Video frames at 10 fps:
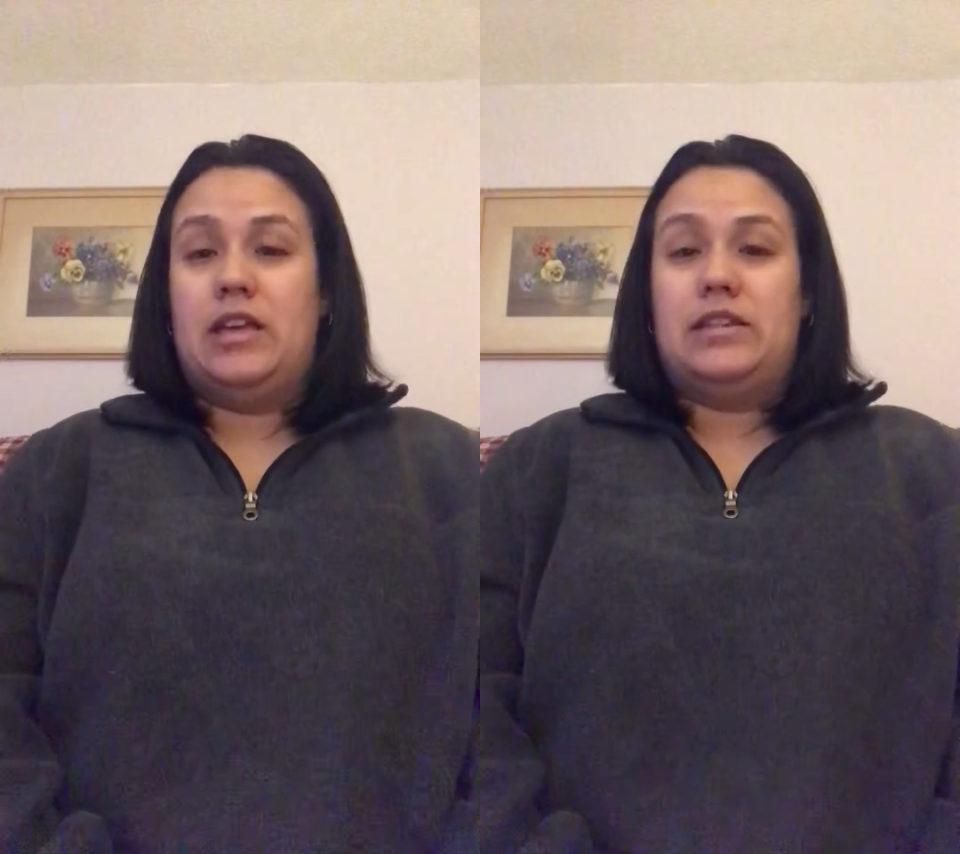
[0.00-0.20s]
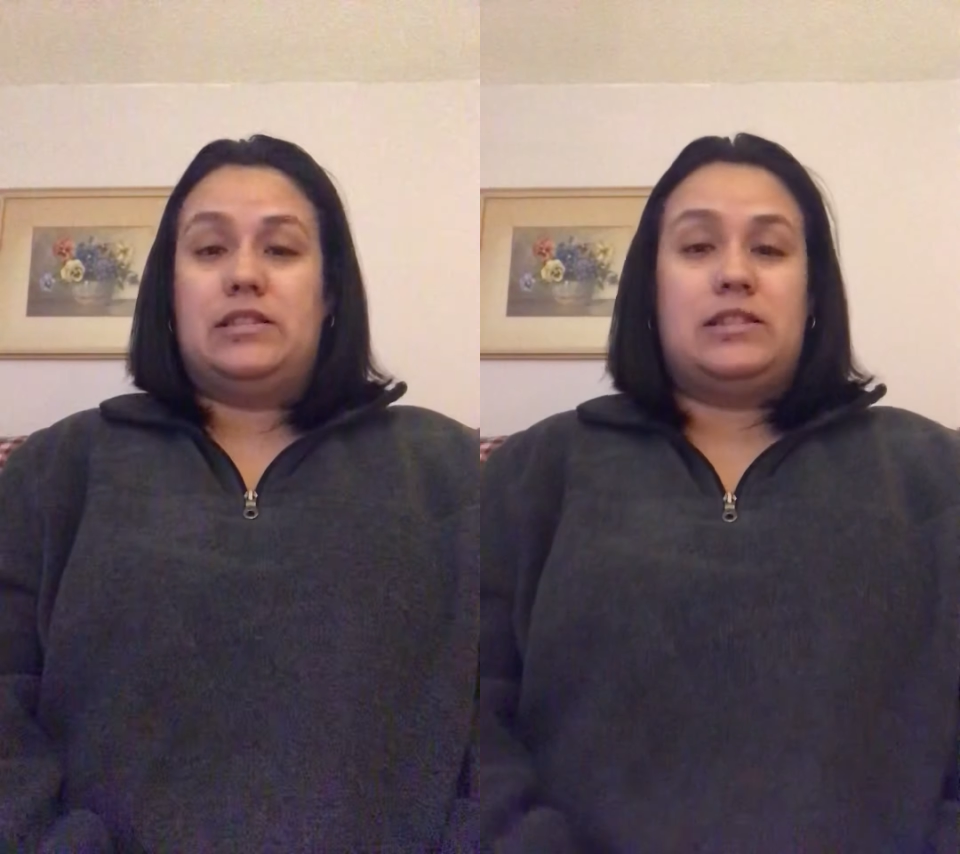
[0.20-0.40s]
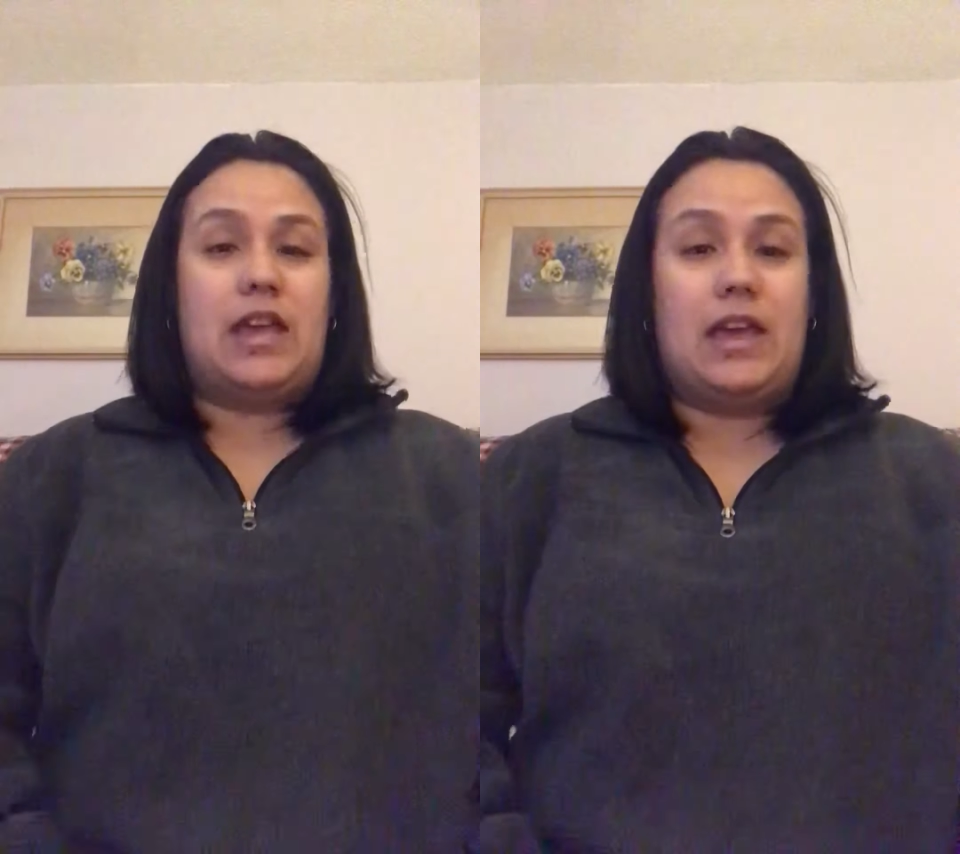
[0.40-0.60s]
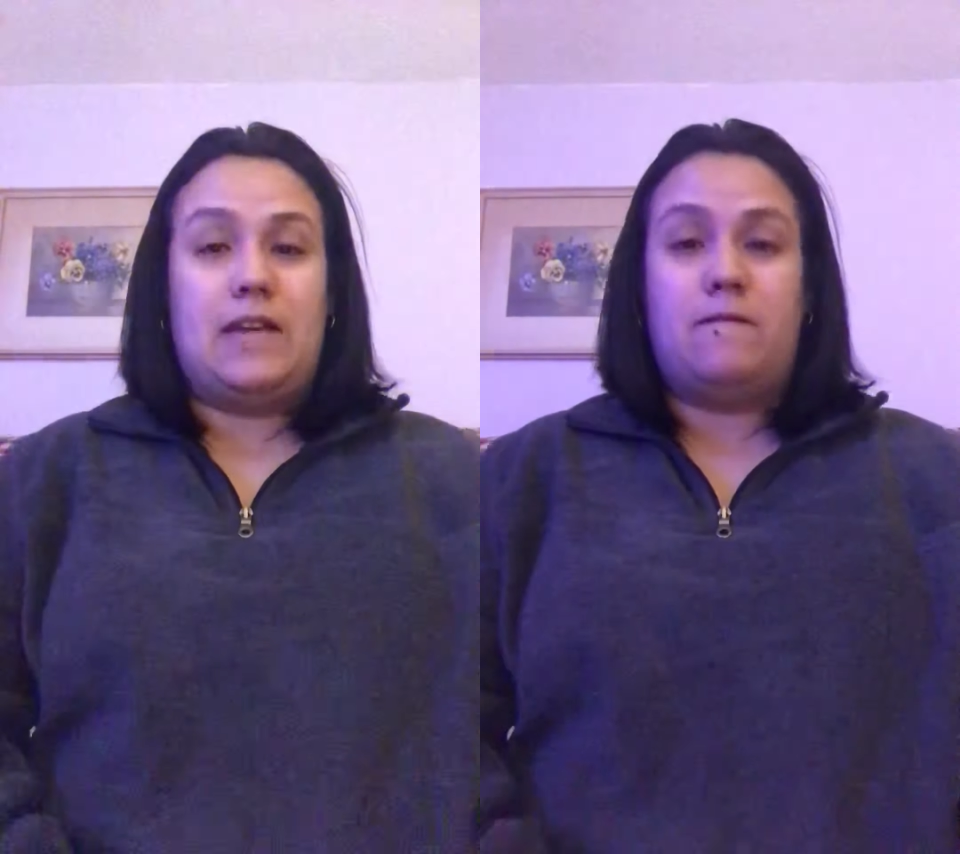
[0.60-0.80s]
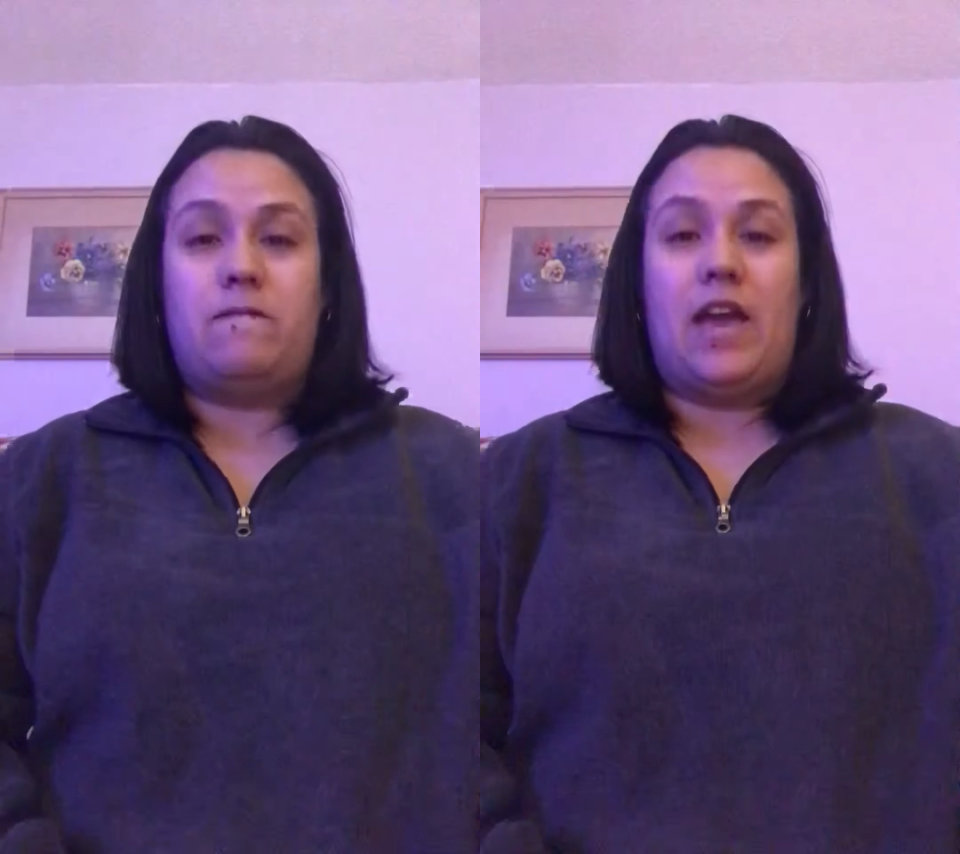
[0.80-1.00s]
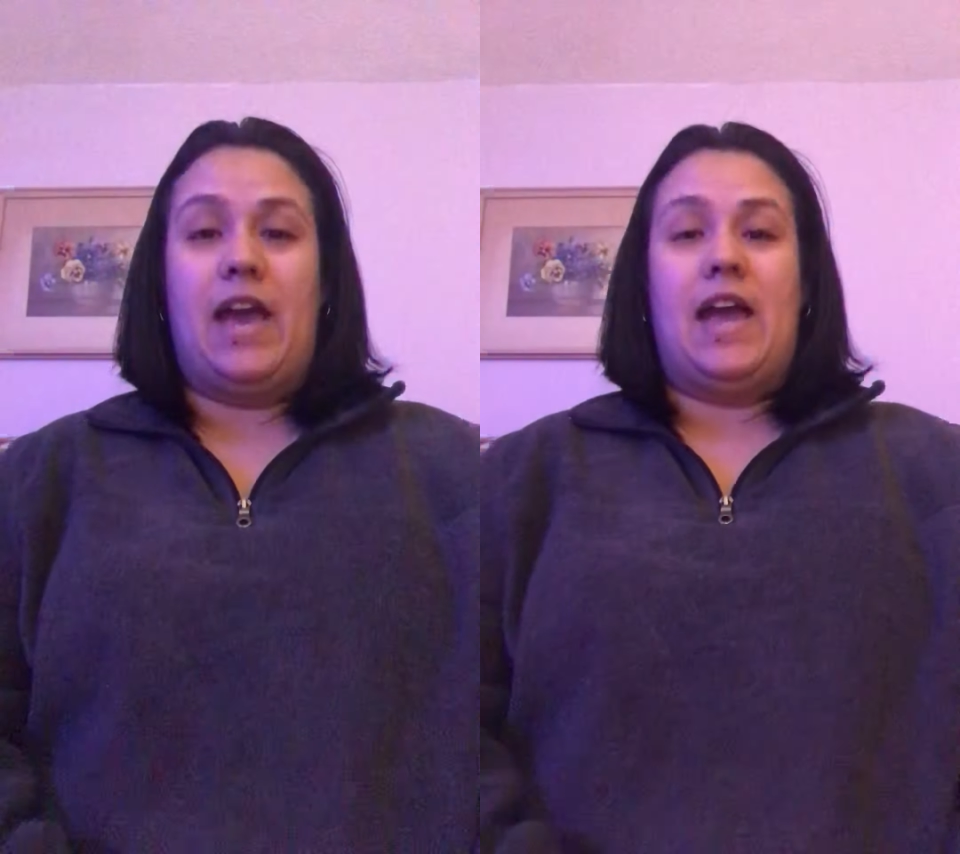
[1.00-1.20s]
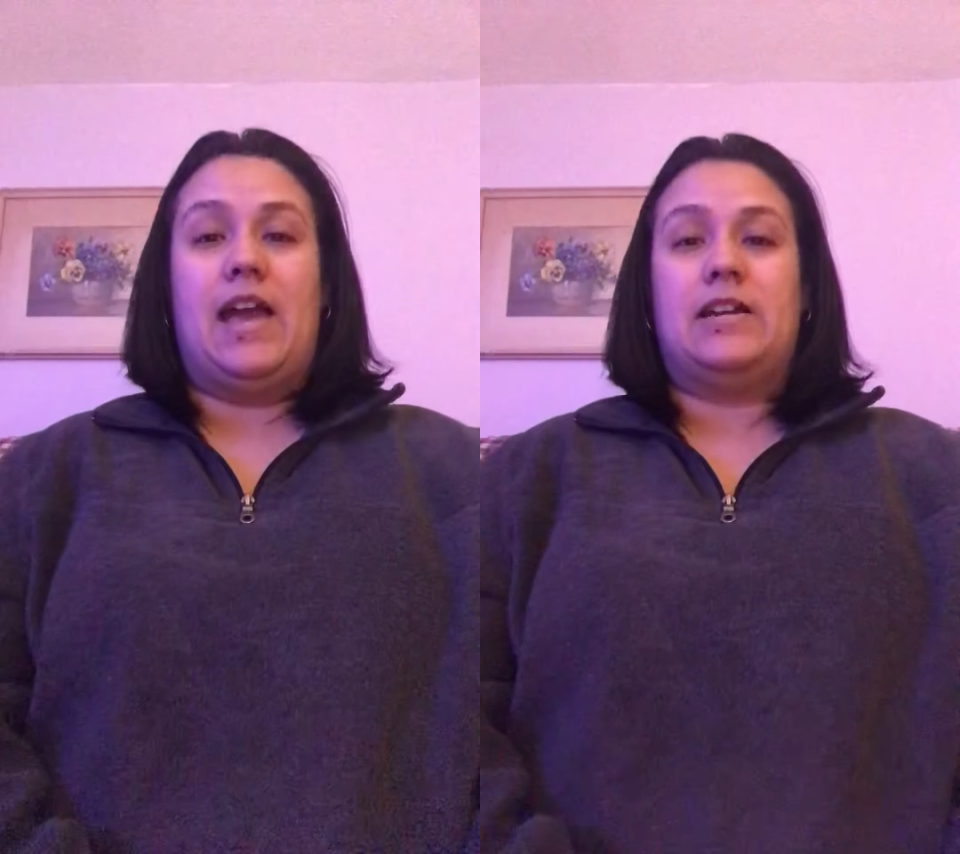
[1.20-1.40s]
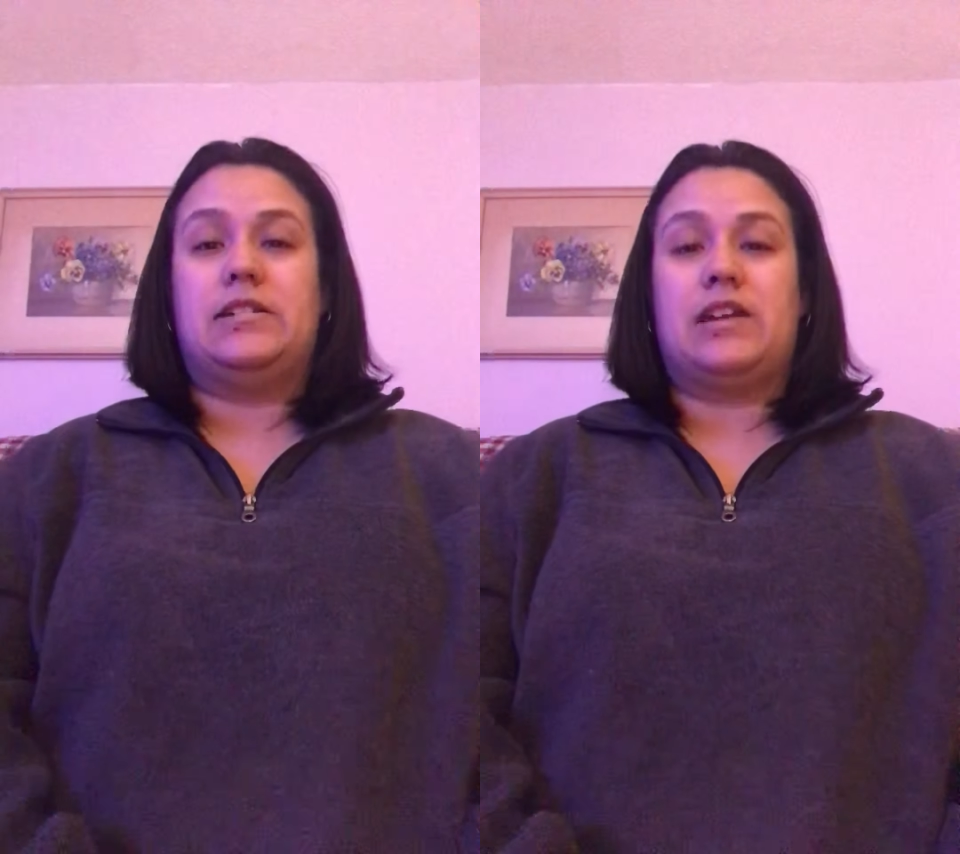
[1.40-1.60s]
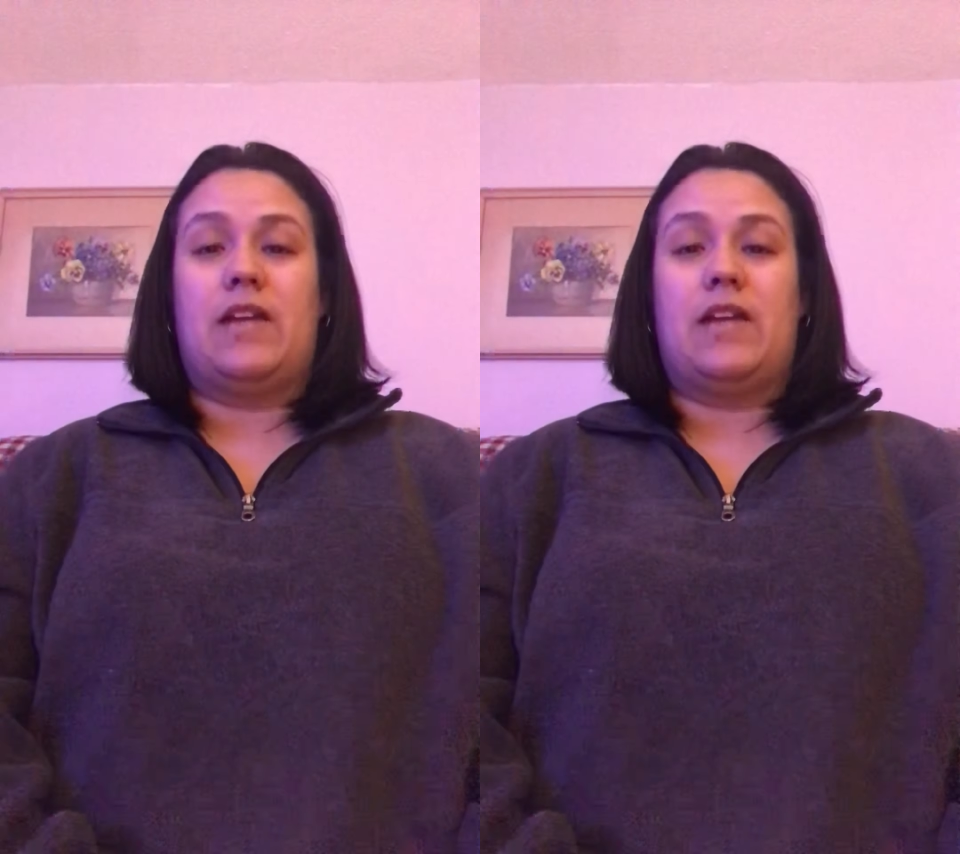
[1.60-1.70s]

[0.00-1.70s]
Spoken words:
safe and